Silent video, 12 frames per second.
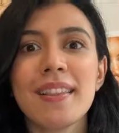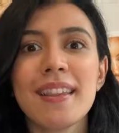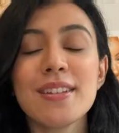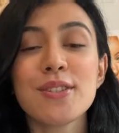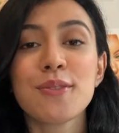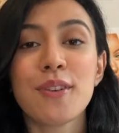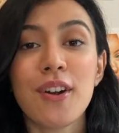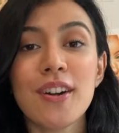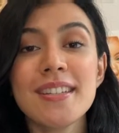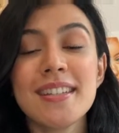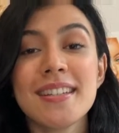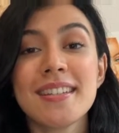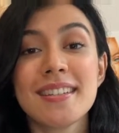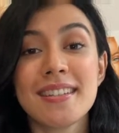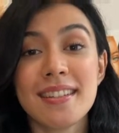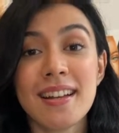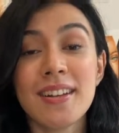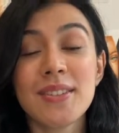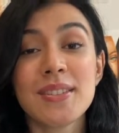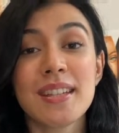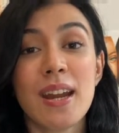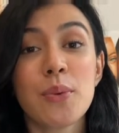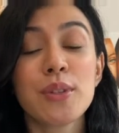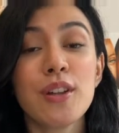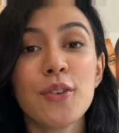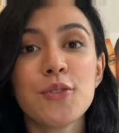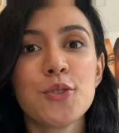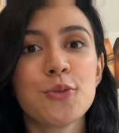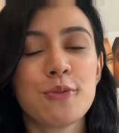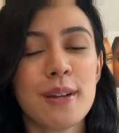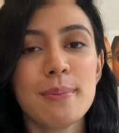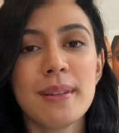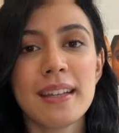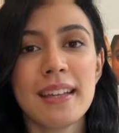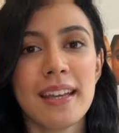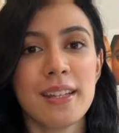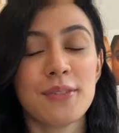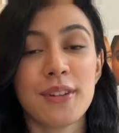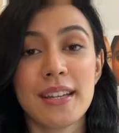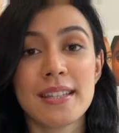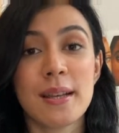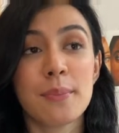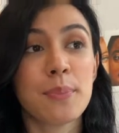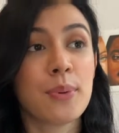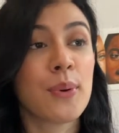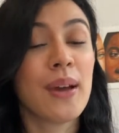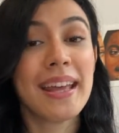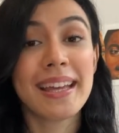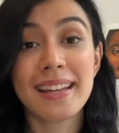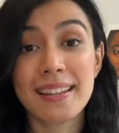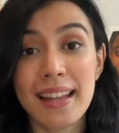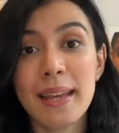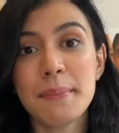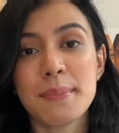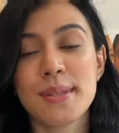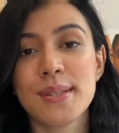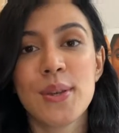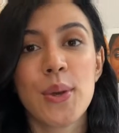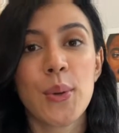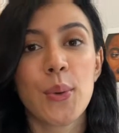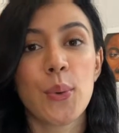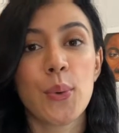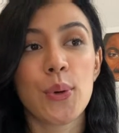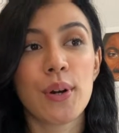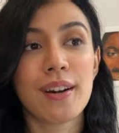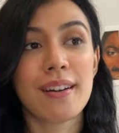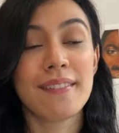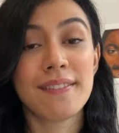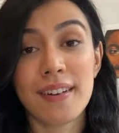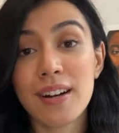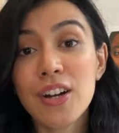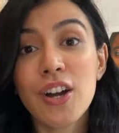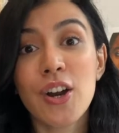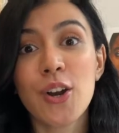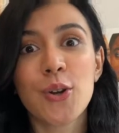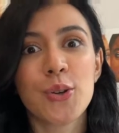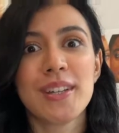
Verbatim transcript: list of artist styles that I would love to replicate. For example, Klimt or Van Gogh or